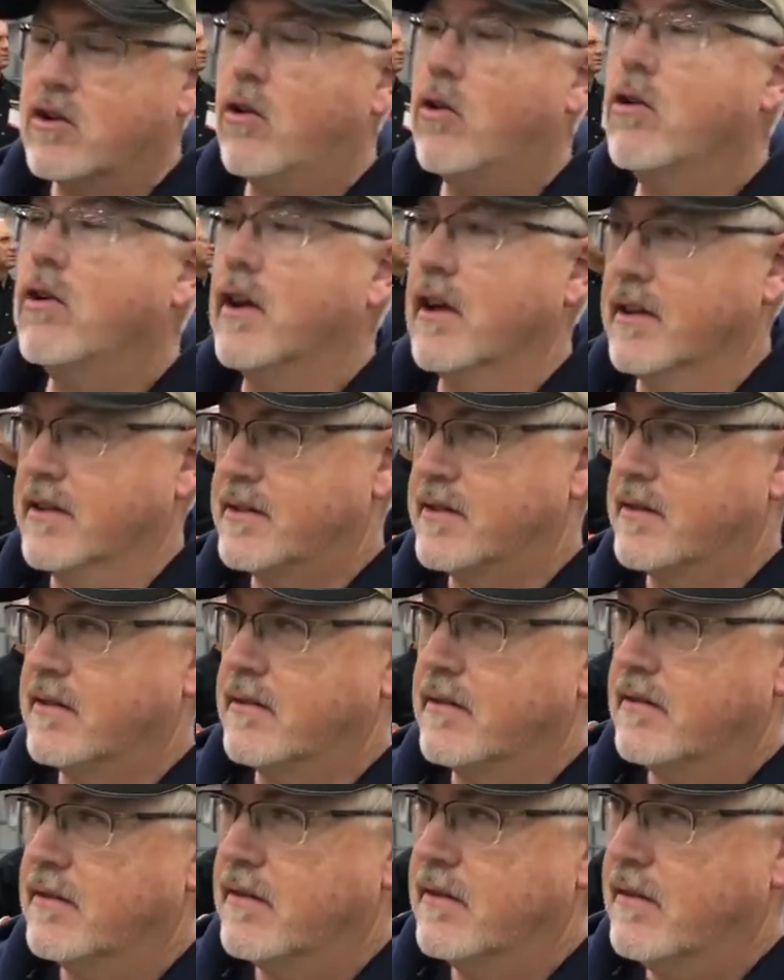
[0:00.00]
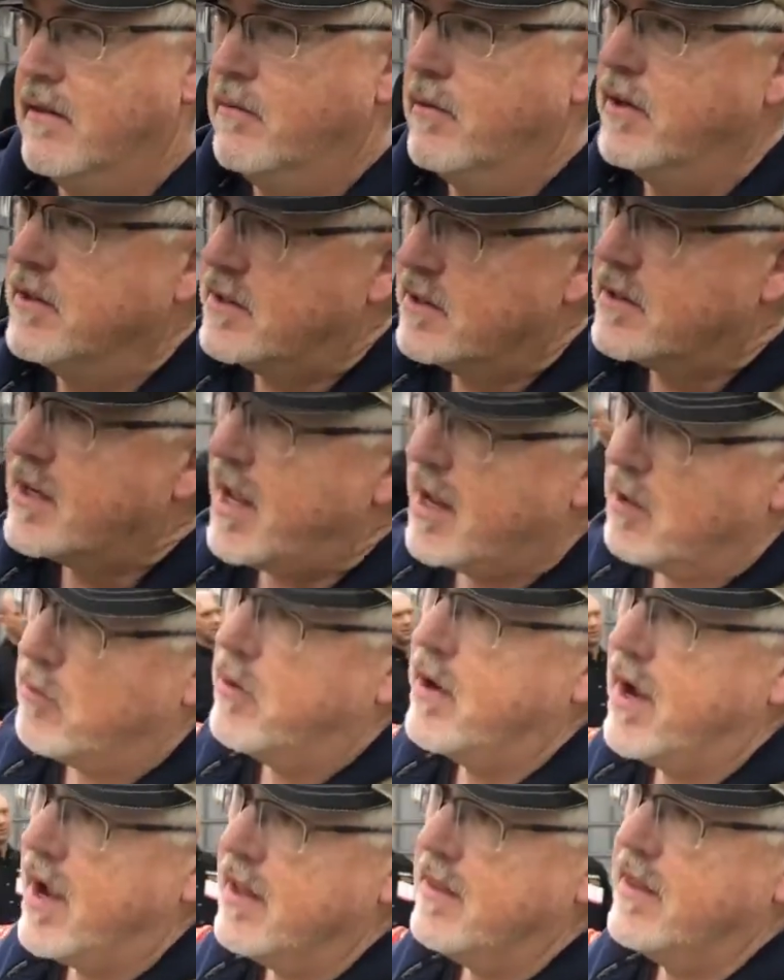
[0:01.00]
cordless. It's kind of
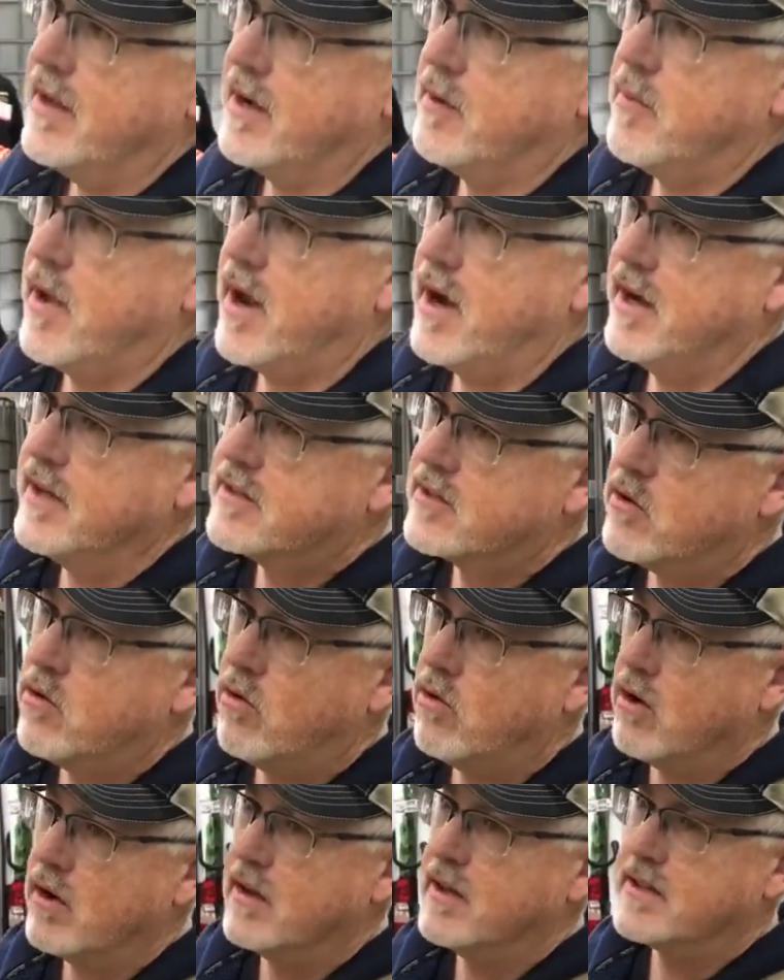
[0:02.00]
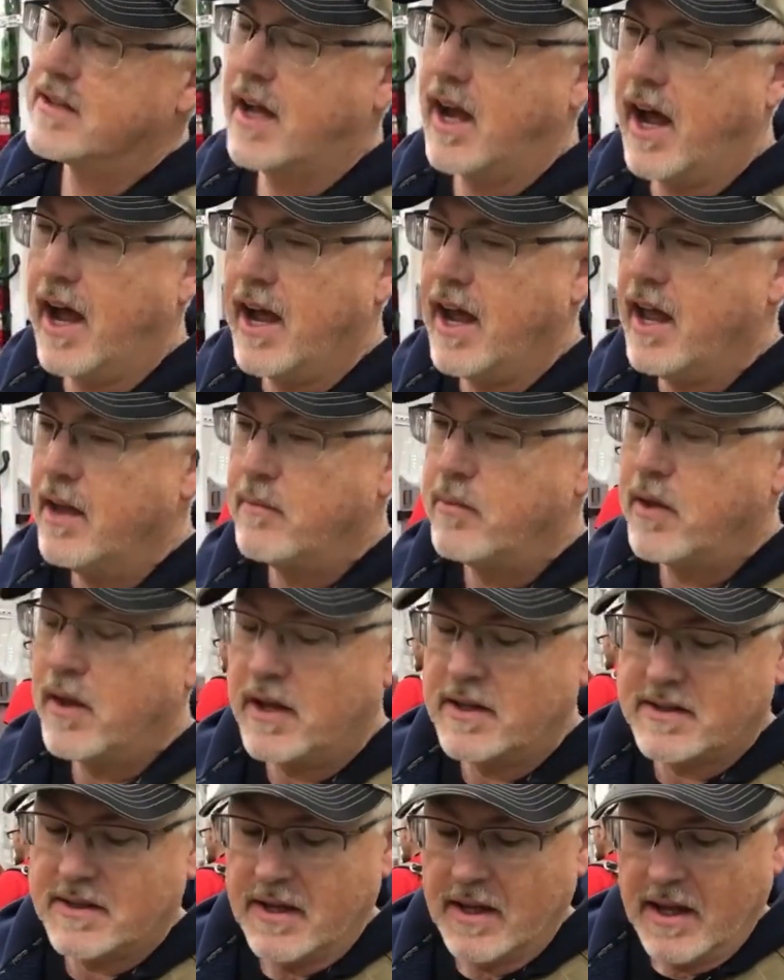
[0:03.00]
the way I think about it. It's cordless.
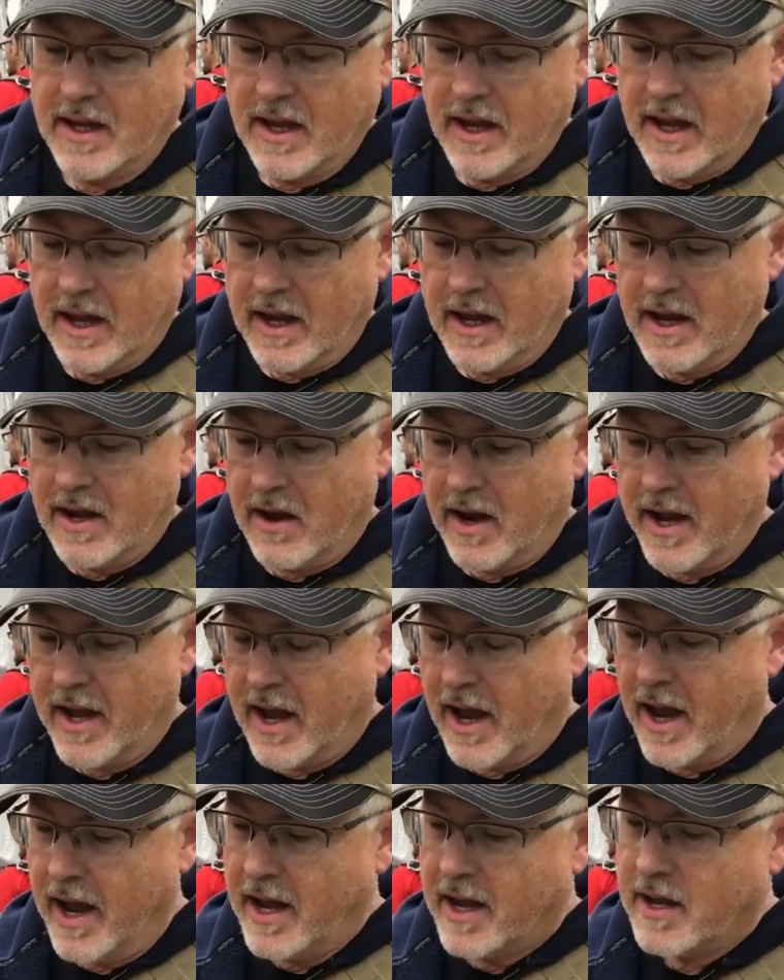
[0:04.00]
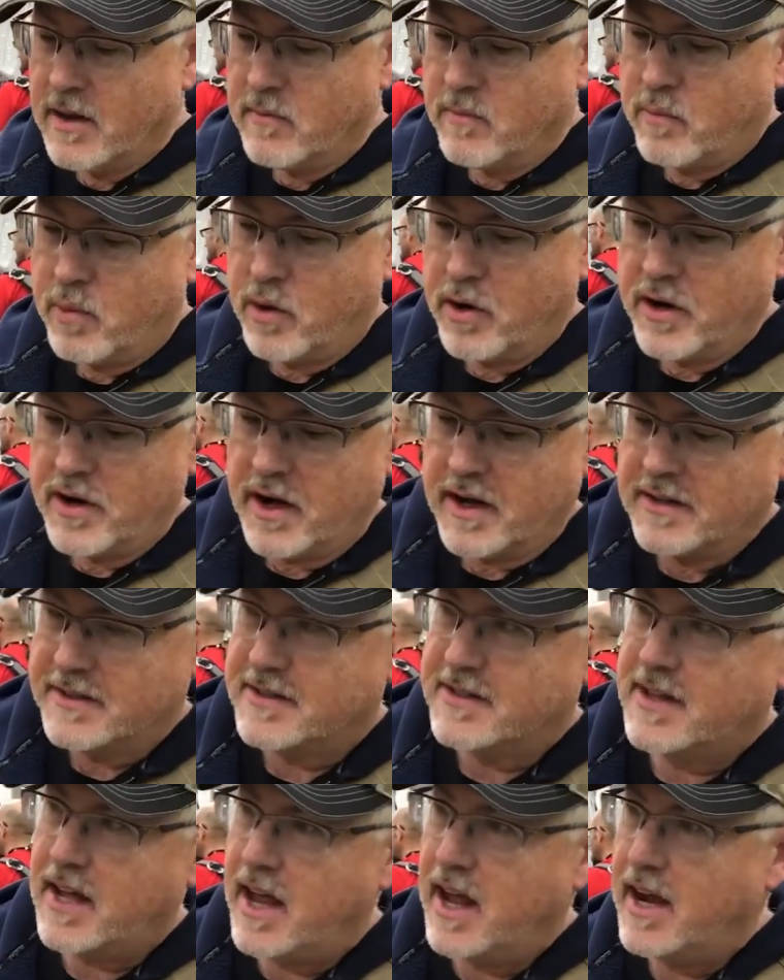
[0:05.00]
Plus, you know, I can put it on a
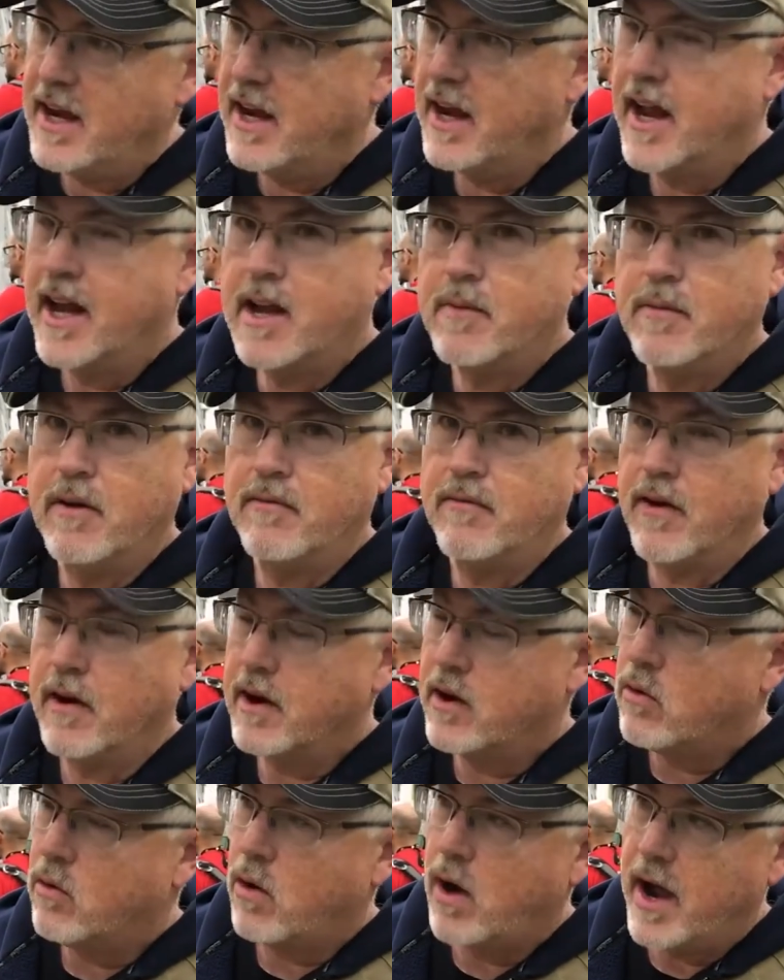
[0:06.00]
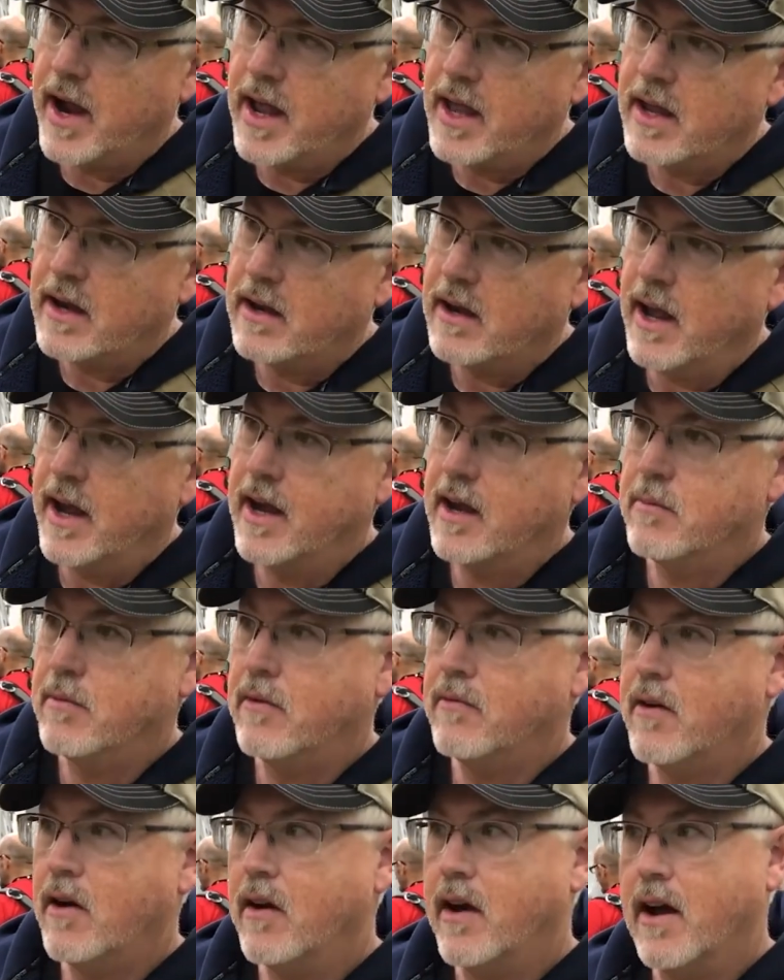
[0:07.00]
site and I can be very quiet. I can be
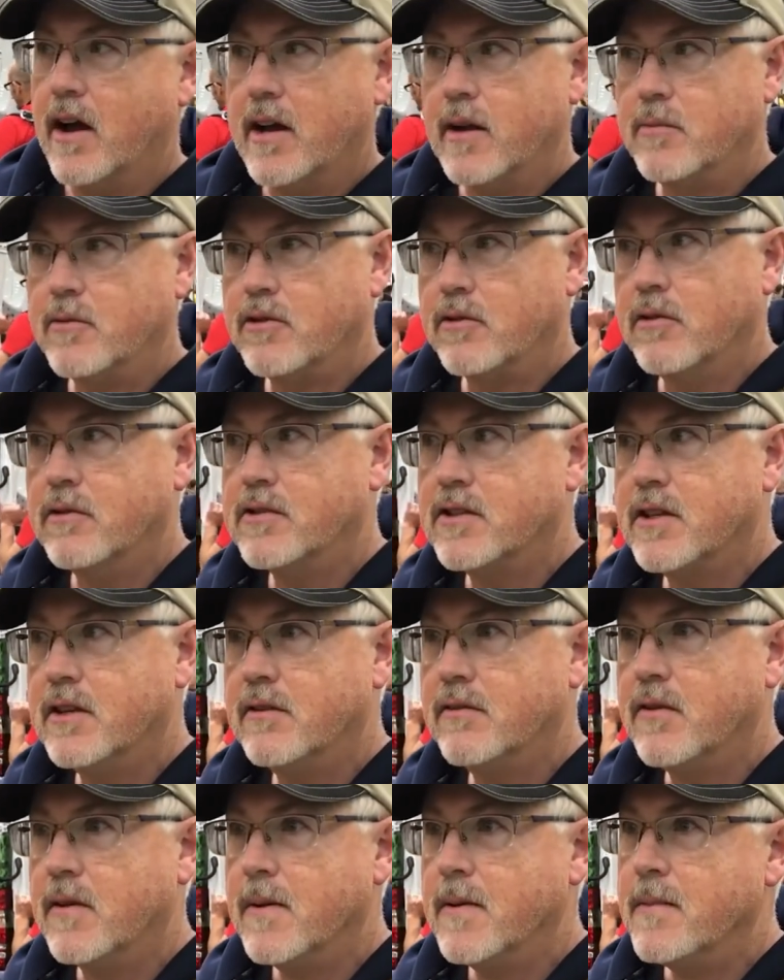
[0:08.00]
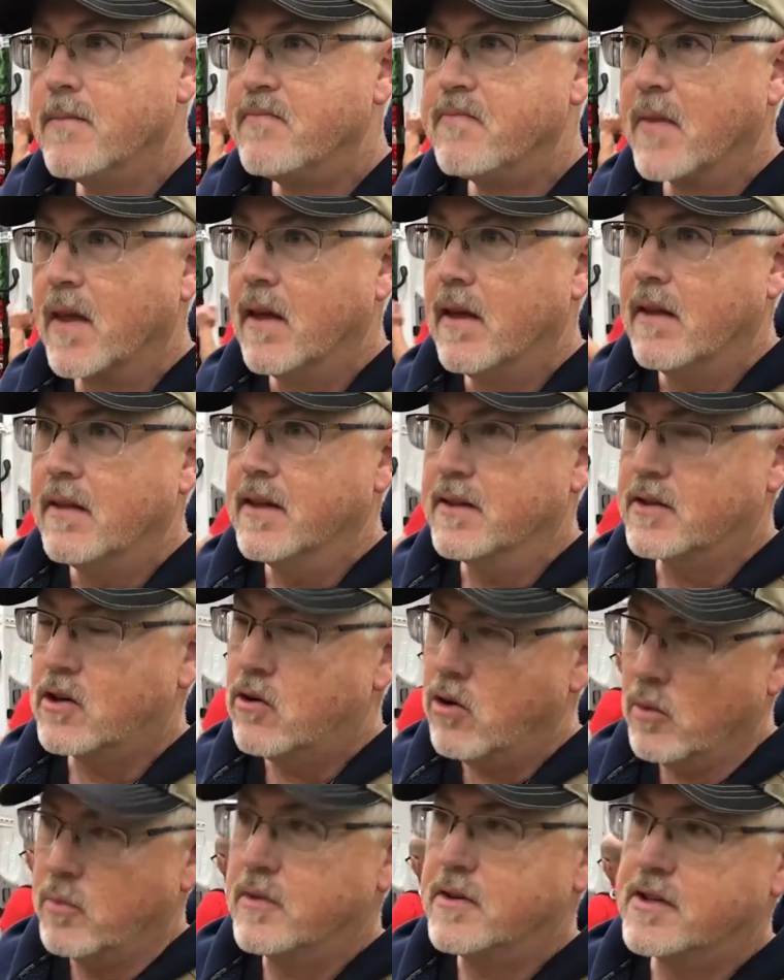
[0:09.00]
very unobtrusive. This
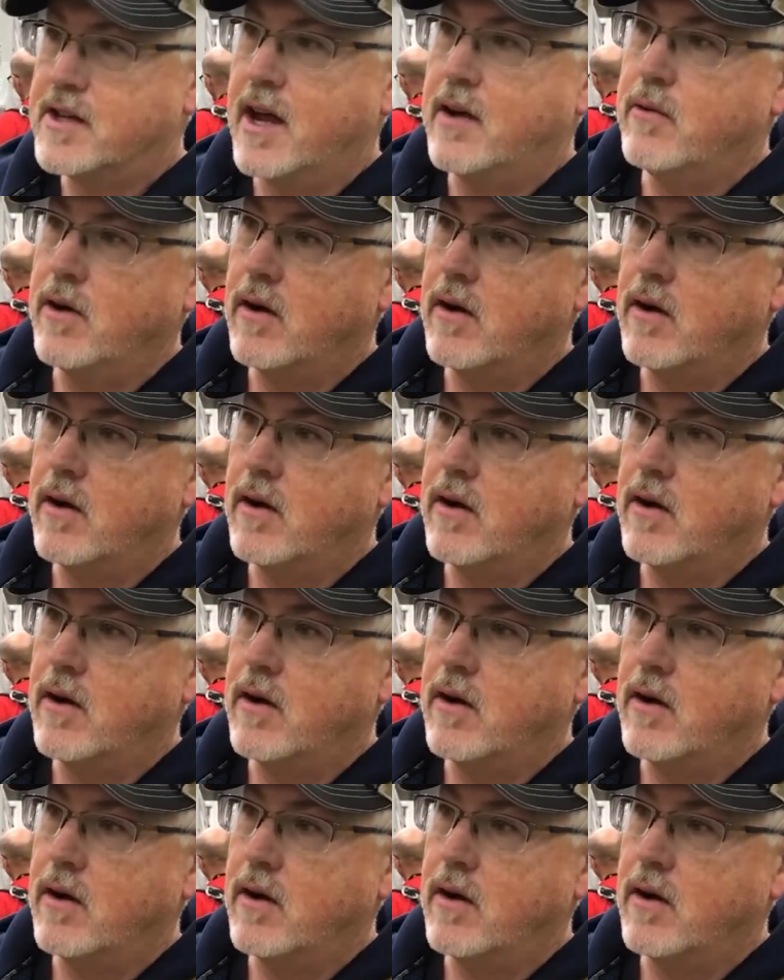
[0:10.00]
corporate site